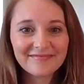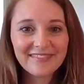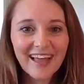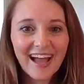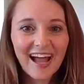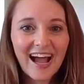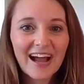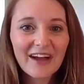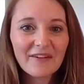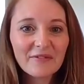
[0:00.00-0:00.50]

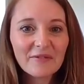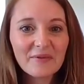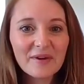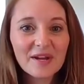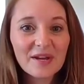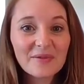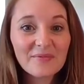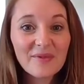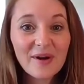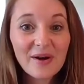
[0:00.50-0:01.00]
Hi
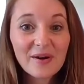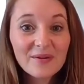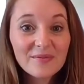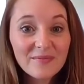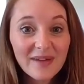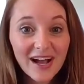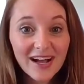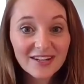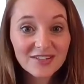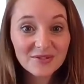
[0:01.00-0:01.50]
everyone and welcome
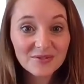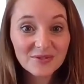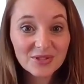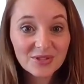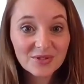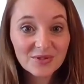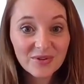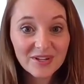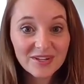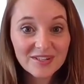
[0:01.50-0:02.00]
back to
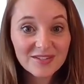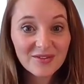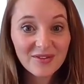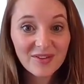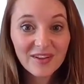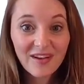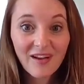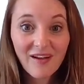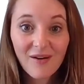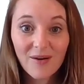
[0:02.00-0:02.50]
Enjoying School
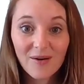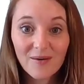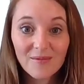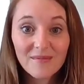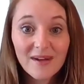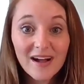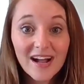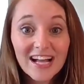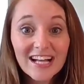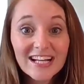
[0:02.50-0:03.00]
at Home.
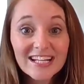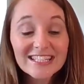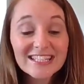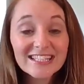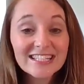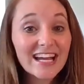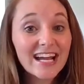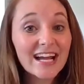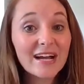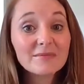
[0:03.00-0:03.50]

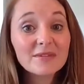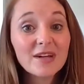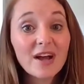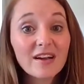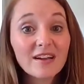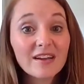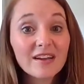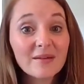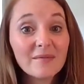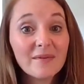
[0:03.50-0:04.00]
Today I'm
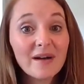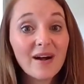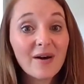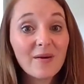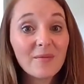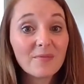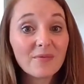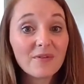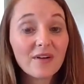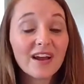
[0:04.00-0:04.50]
talking
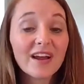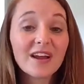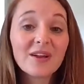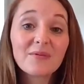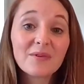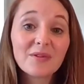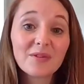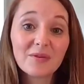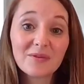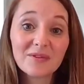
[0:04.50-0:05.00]
about praying
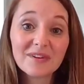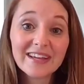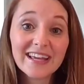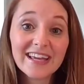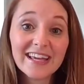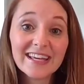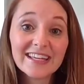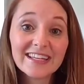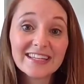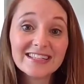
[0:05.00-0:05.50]
with your
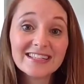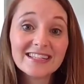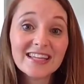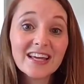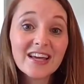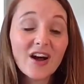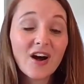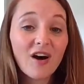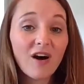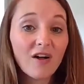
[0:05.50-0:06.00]
kids,
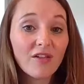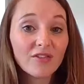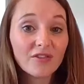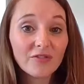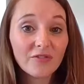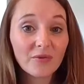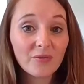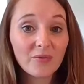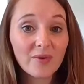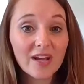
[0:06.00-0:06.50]
all the
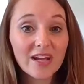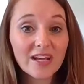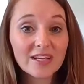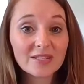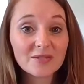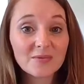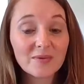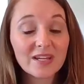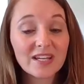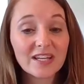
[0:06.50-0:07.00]
different
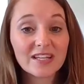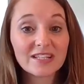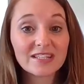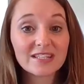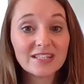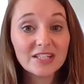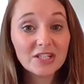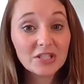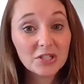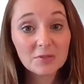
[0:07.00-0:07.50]
ways we can
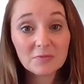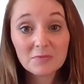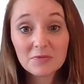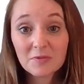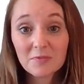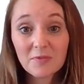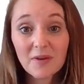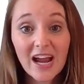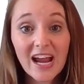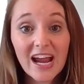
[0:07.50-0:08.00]
teach them to
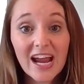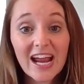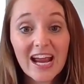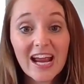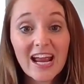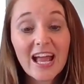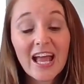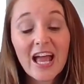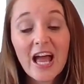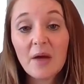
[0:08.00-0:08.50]

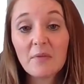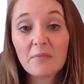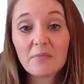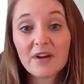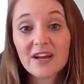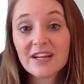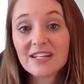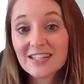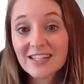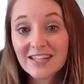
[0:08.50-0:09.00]
pray and
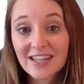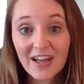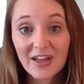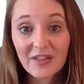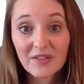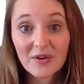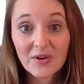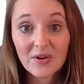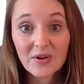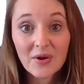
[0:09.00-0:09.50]
pray
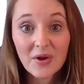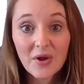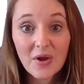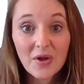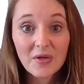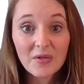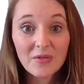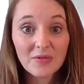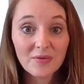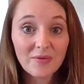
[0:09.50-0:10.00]
together
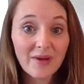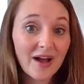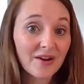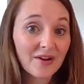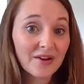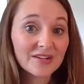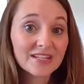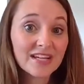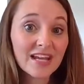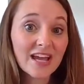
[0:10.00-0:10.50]
throughout
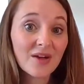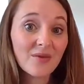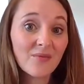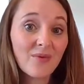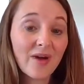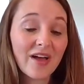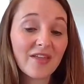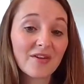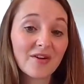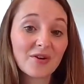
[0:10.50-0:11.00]
our day,
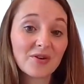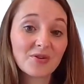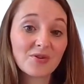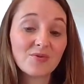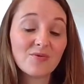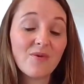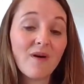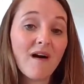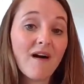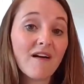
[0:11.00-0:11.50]
whether
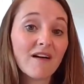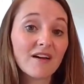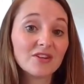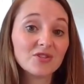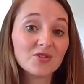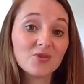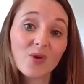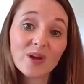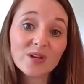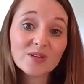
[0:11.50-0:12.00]
you are
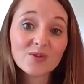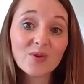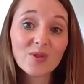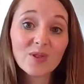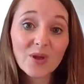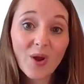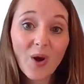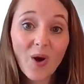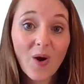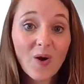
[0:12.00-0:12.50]
enjoying school
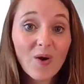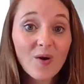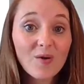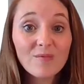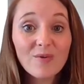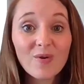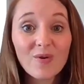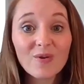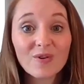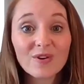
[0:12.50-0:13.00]
at
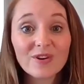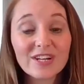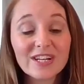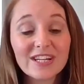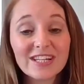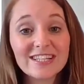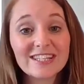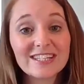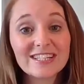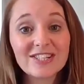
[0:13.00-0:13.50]
home or it
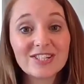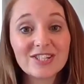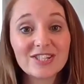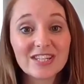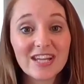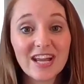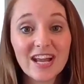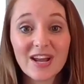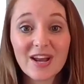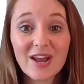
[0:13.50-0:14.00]
is
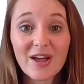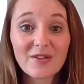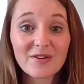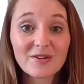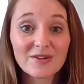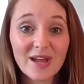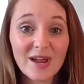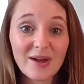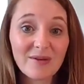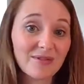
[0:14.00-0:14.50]
just another
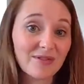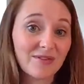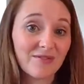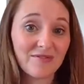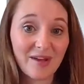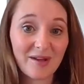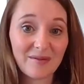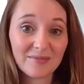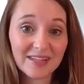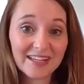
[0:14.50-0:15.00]
day with the
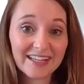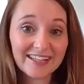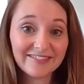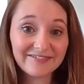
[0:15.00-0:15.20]
family.